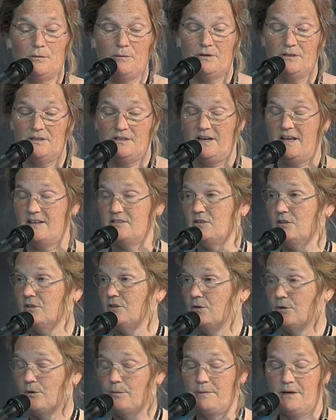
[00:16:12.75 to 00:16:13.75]
but it has a
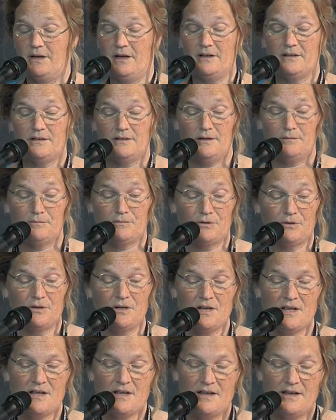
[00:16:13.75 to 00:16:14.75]
Europeana number.
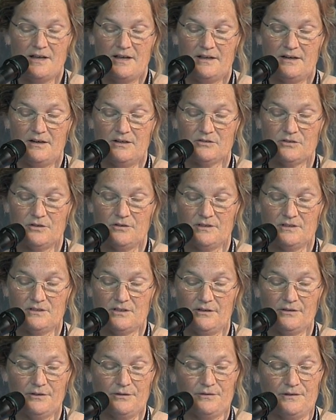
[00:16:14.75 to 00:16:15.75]
It has all these
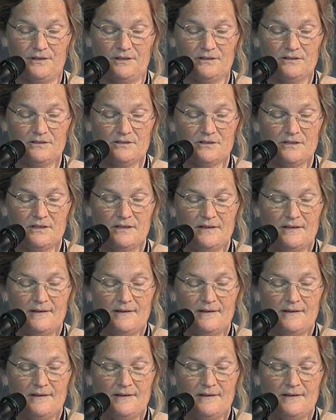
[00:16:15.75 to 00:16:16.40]
other things.